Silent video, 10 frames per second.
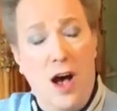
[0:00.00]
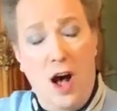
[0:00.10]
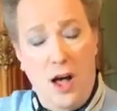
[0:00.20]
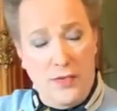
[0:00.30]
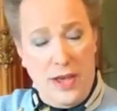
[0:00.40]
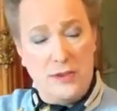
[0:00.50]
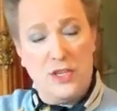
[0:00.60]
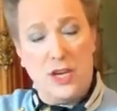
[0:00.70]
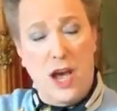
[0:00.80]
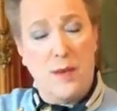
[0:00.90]
all those
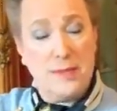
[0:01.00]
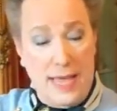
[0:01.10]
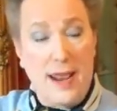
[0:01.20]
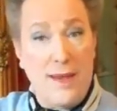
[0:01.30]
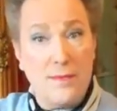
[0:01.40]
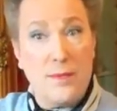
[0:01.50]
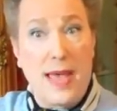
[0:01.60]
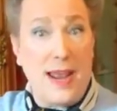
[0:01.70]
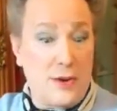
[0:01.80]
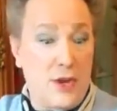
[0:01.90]
jobs that have,
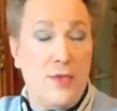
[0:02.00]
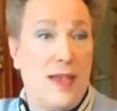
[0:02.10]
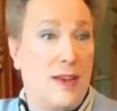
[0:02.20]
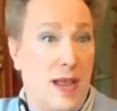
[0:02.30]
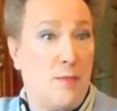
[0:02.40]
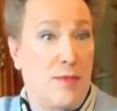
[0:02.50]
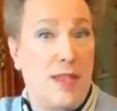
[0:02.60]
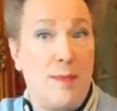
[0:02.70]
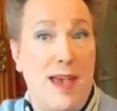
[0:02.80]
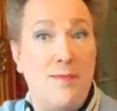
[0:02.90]
and I do think a number of
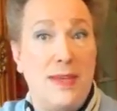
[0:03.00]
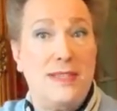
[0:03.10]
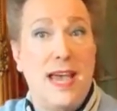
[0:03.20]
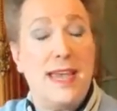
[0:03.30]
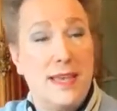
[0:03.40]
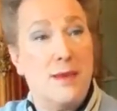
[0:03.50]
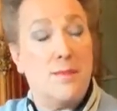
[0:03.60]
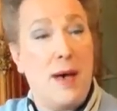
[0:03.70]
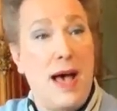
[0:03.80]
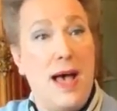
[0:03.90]
them have been taken
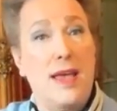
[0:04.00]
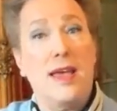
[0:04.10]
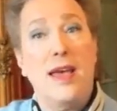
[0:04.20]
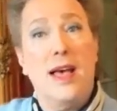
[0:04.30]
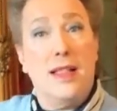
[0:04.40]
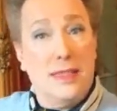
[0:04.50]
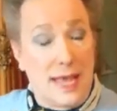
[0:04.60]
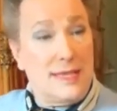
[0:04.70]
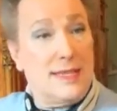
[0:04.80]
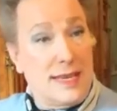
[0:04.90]
by
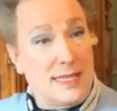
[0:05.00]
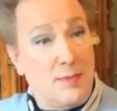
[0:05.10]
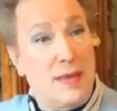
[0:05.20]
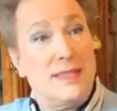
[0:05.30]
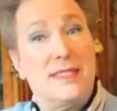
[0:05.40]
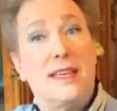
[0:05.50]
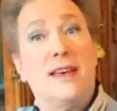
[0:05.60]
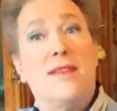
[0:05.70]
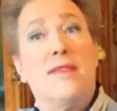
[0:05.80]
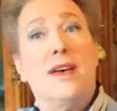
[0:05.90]
less expensive